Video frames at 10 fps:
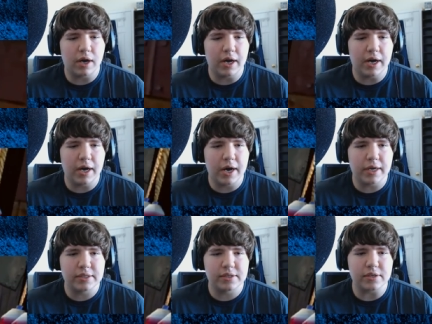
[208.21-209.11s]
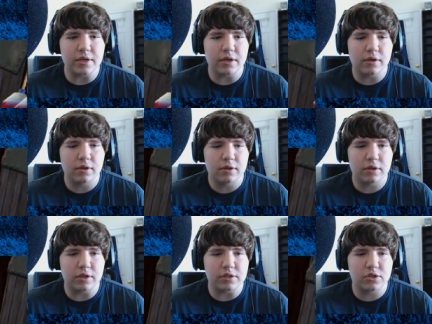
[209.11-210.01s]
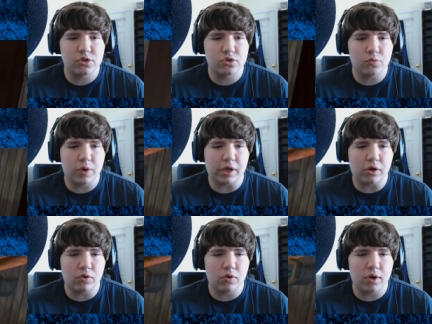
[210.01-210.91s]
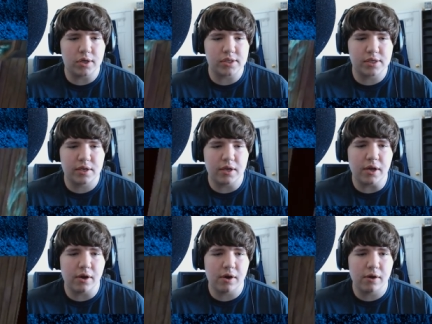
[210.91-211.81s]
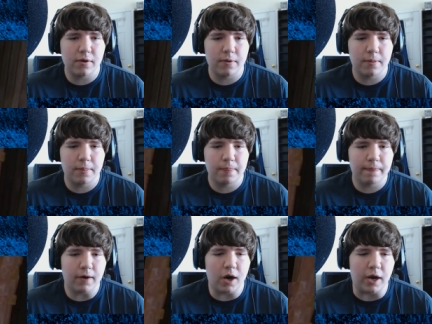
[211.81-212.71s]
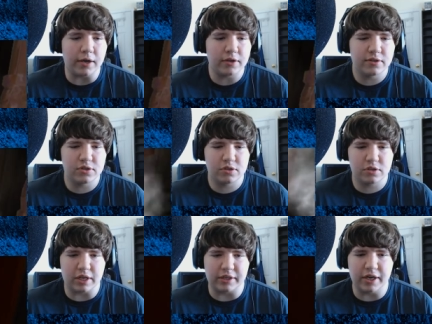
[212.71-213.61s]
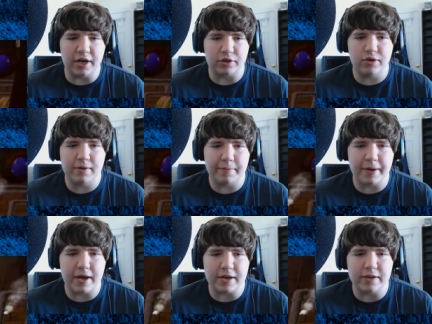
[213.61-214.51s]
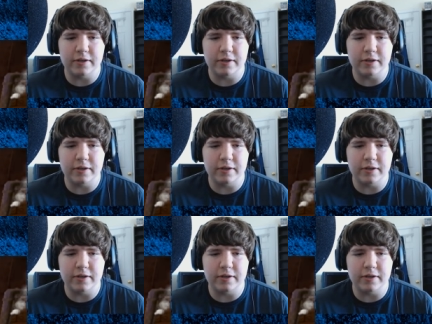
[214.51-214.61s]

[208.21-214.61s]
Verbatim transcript: Uh, let's see. Gotta uh, swing across here. Ah, thank God, a Krabby Patty.